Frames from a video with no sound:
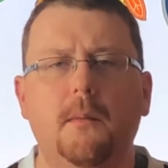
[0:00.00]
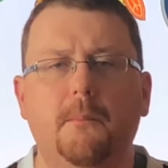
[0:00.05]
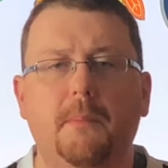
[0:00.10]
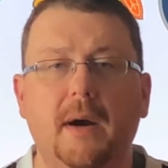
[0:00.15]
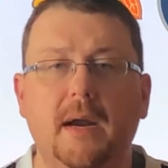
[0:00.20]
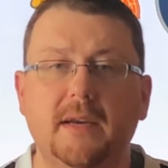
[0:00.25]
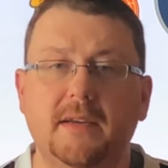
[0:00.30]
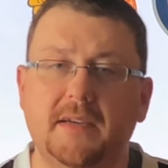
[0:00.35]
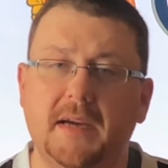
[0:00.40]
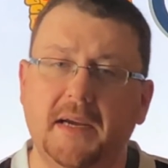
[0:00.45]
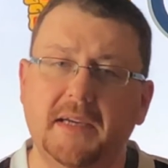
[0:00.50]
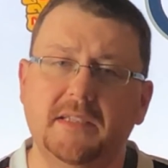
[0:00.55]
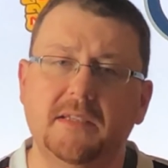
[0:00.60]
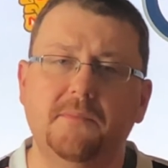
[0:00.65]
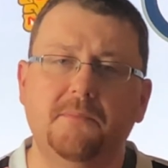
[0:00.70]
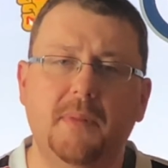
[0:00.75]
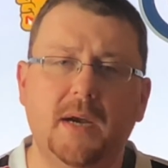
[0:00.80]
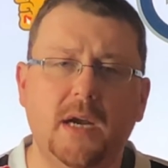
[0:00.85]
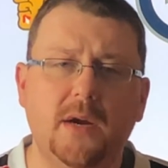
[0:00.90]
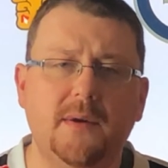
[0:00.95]
But
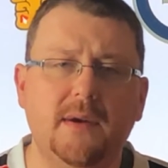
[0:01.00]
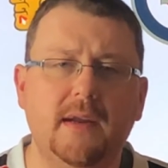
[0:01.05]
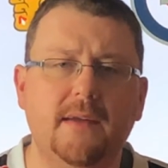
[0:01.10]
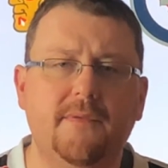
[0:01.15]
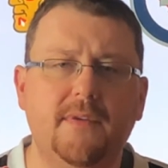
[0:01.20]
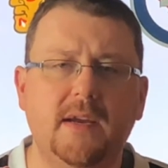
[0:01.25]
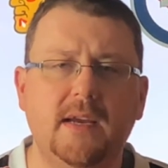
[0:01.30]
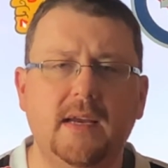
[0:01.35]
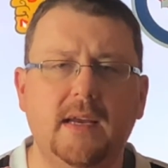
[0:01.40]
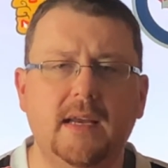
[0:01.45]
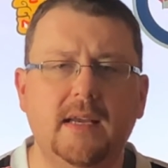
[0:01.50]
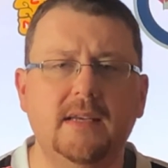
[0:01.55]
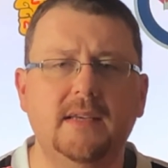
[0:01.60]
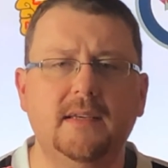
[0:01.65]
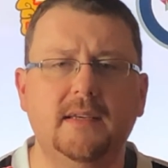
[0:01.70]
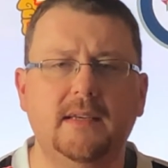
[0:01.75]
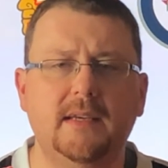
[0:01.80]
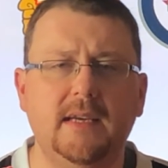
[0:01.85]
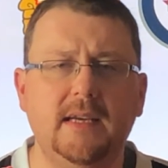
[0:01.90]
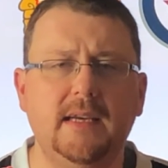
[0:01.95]
Tyson Barrie, if he
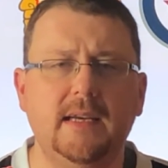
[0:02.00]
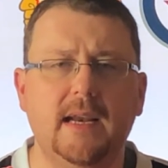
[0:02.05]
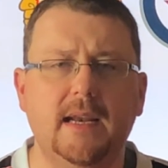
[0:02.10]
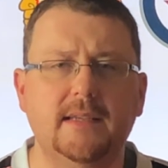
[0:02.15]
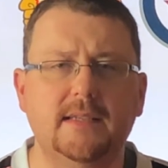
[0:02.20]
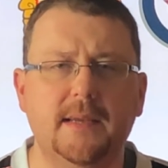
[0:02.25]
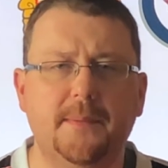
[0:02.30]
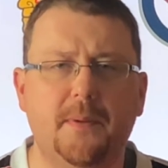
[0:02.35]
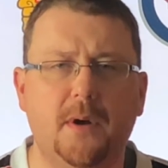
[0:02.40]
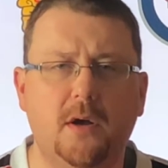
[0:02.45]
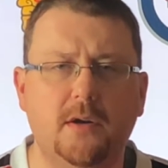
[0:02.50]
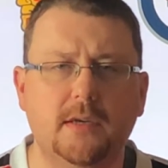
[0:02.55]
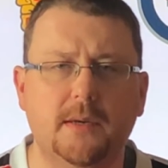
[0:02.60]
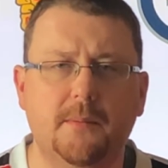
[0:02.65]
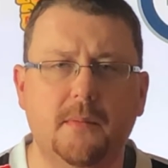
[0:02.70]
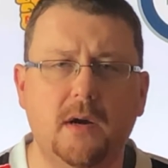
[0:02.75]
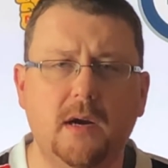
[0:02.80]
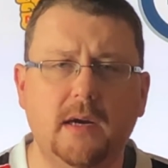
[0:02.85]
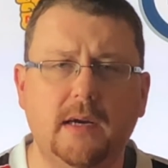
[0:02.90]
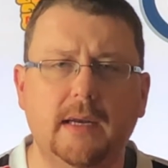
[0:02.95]
indeed ends up on
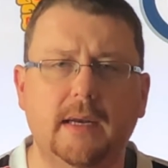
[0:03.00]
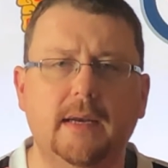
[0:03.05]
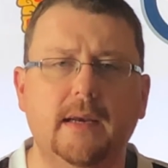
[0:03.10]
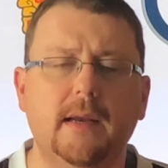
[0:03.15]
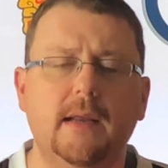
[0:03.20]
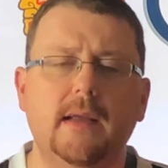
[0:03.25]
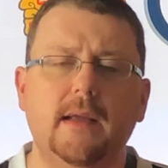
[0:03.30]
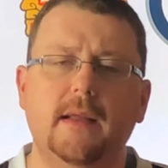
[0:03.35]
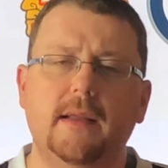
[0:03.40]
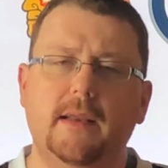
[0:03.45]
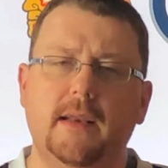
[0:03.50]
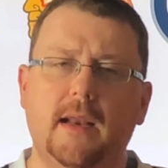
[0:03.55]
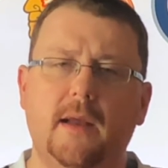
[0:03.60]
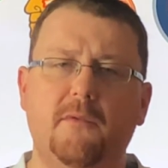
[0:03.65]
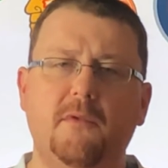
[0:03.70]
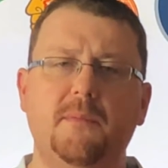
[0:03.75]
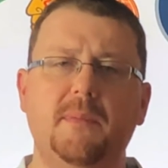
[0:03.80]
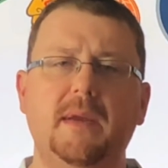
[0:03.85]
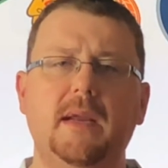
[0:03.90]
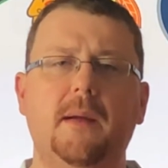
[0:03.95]
the market,
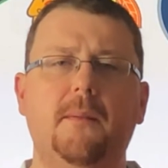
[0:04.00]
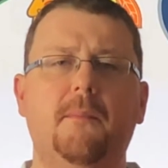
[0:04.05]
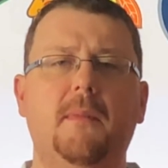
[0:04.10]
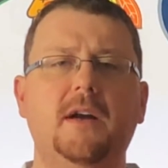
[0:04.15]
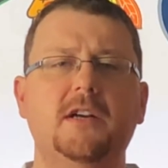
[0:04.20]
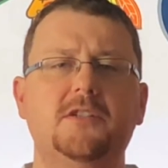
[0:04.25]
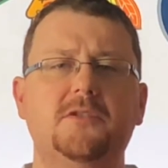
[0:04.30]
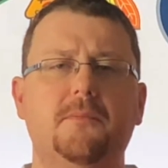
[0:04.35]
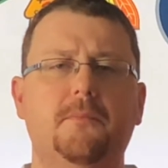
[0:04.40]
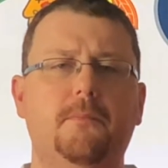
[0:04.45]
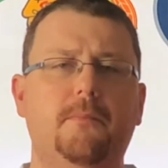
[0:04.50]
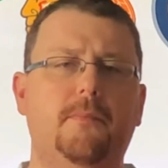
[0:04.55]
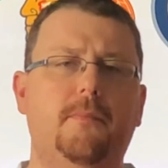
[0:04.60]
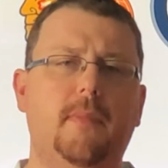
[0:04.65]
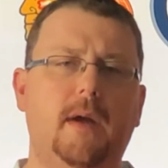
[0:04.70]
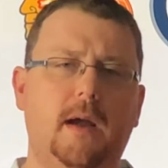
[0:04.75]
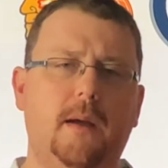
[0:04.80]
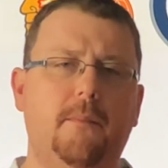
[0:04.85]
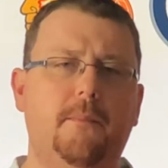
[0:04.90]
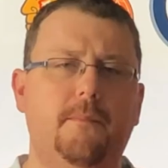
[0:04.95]
that would be a much
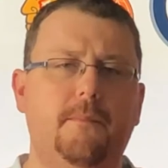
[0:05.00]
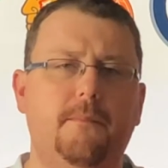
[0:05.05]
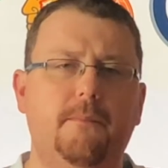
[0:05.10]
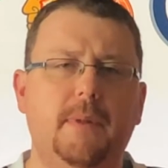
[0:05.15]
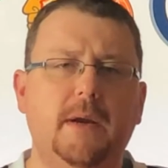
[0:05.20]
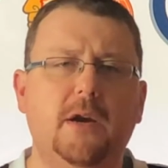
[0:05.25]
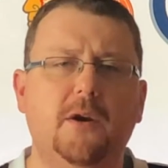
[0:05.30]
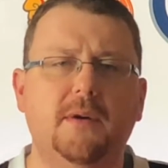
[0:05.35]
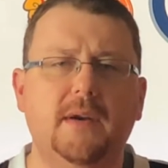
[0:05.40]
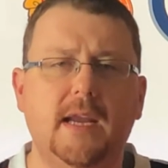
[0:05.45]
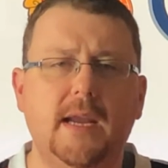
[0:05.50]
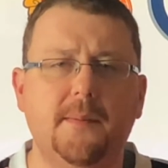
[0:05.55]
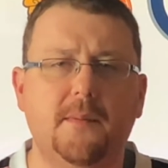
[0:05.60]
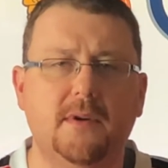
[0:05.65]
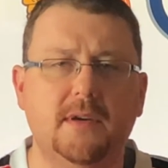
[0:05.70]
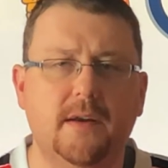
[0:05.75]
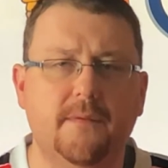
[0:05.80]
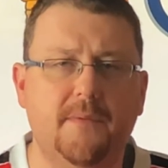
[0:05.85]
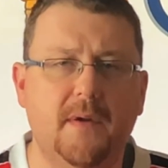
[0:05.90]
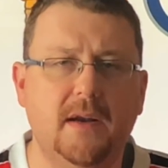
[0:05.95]
uh, bigger name
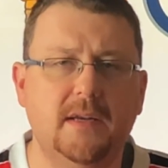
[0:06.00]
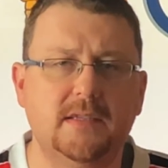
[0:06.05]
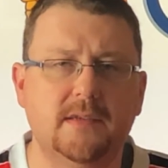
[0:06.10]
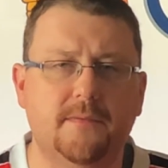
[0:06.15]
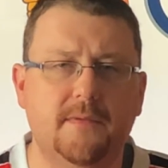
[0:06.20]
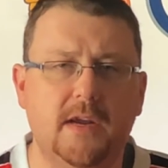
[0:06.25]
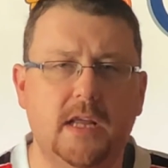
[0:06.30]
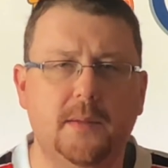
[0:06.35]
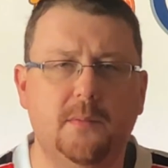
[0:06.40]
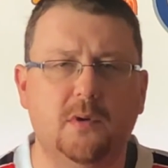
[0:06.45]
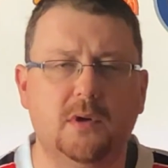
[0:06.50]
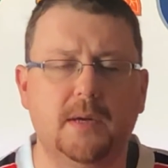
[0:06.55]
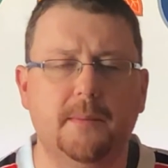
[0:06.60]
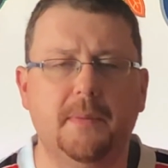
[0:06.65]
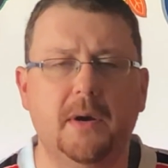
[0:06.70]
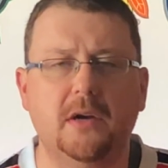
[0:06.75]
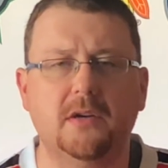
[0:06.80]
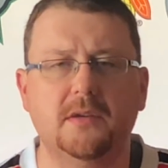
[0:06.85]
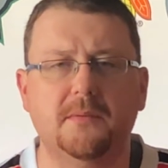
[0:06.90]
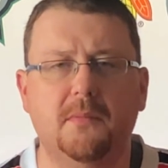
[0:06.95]
on defense available
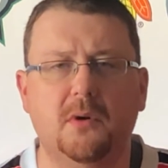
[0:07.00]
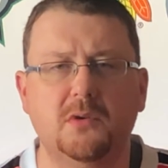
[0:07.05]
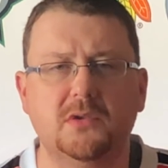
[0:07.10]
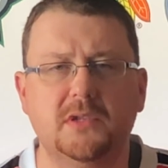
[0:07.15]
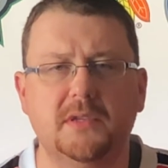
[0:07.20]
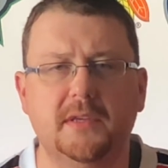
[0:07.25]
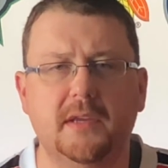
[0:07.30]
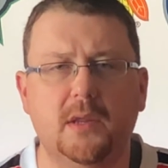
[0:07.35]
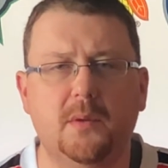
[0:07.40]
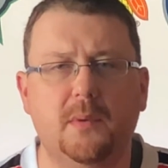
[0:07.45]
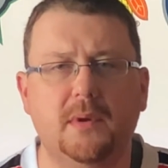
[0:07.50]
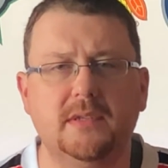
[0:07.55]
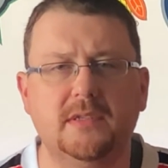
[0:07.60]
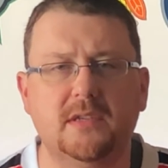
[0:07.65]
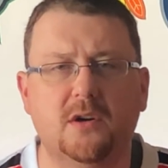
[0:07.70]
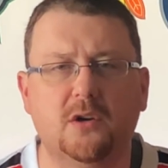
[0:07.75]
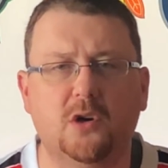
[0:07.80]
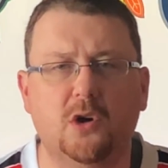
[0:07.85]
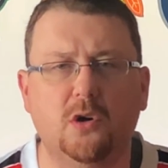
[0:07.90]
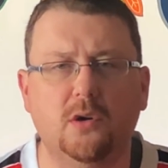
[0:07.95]
compared to most of the other ones
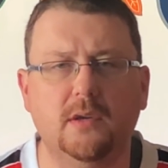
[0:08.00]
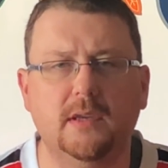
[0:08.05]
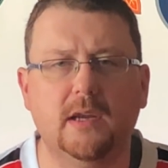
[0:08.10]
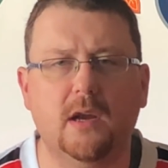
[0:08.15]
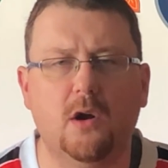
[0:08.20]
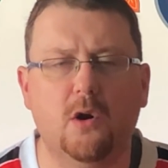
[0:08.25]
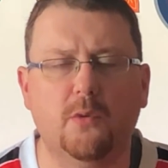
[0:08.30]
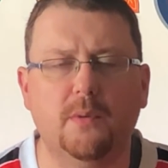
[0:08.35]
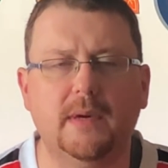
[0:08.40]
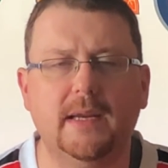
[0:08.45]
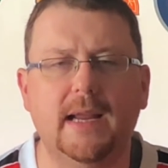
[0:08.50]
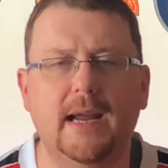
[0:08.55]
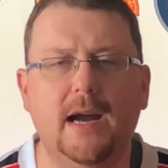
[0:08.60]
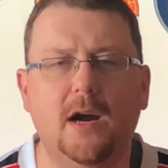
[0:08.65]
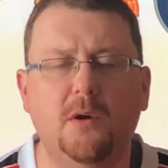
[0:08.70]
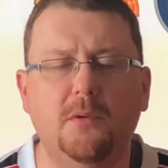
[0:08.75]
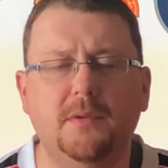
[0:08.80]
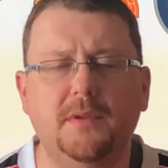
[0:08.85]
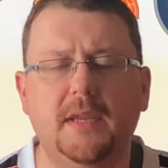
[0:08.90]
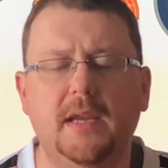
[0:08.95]
that are currently already
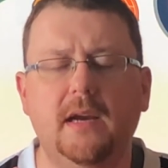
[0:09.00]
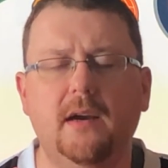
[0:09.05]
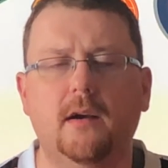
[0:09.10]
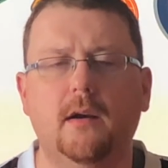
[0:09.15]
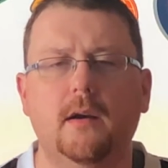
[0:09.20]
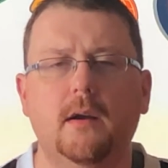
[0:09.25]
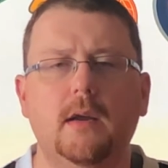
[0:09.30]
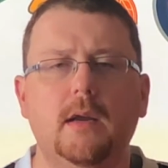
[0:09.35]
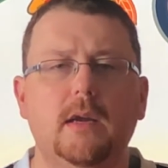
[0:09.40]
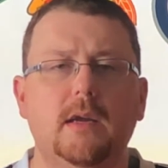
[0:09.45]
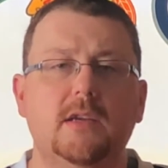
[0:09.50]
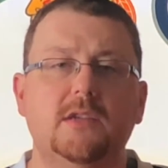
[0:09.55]
out there.